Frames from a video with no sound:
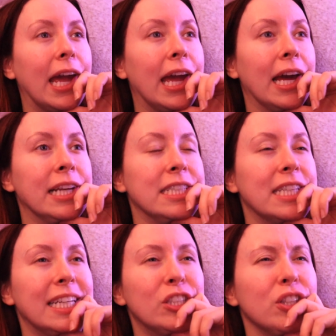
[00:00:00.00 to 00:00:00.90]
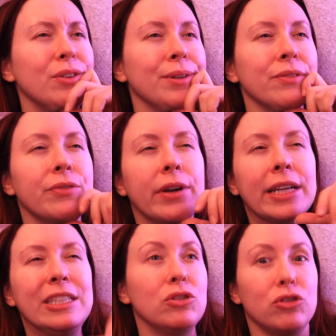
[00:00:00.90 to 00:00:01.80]
and it just feels
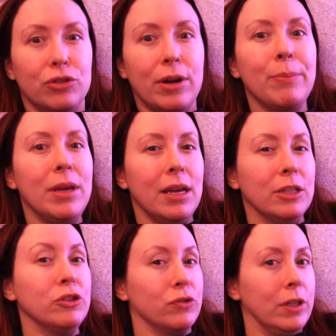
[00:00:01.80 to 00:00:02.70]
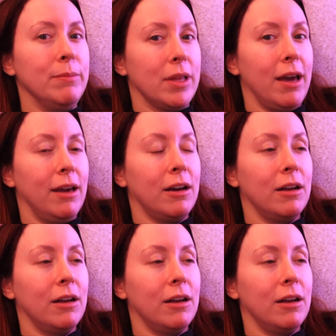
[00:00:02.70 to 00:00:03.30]
very trippy and dreamlike.